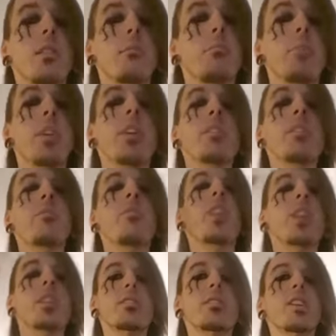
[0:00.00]
Be your
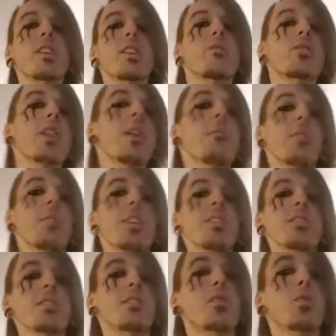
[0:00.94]
fucking self. Stop
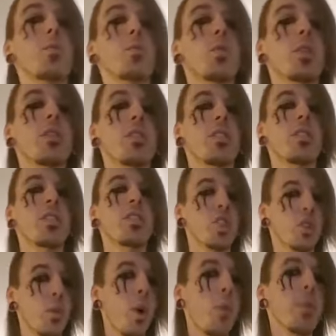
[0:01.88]
listening to the world, because
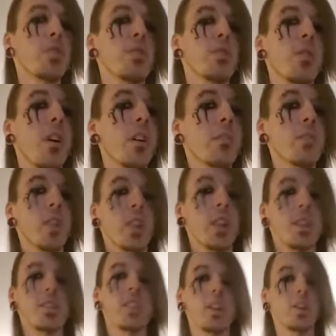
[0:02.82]
they're always wrong if they're
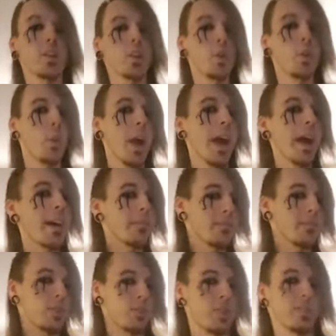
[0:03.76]
going to tell you you
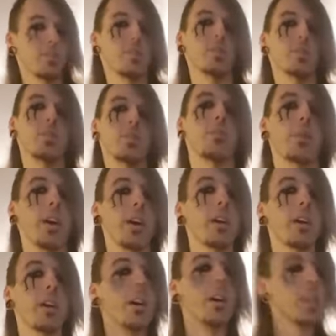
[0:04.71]
have to dress a certain way.
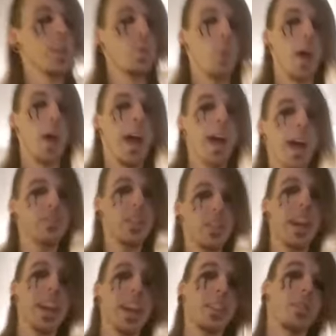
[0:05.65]
You have
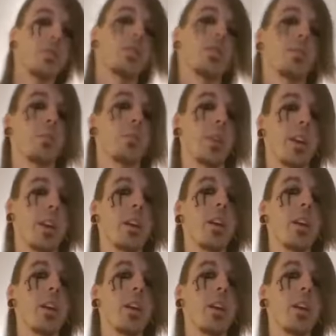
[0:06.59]
to act a certain way.